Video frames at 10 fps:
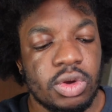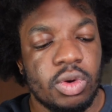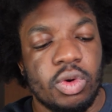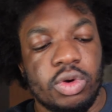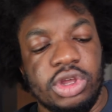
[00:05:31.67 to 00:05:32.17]

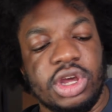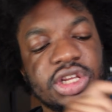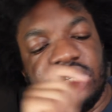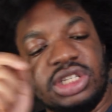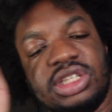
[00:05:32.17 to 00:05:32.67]
or you can
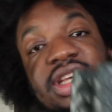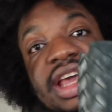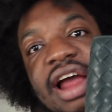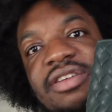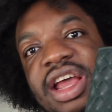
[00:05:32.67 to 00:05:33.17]
just
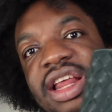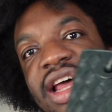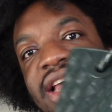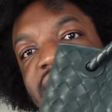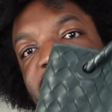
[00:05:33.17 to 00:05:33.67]
carry it
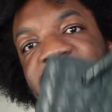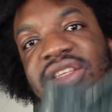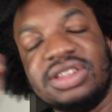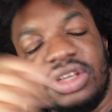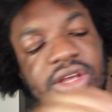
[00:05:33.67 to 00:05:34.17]
like this.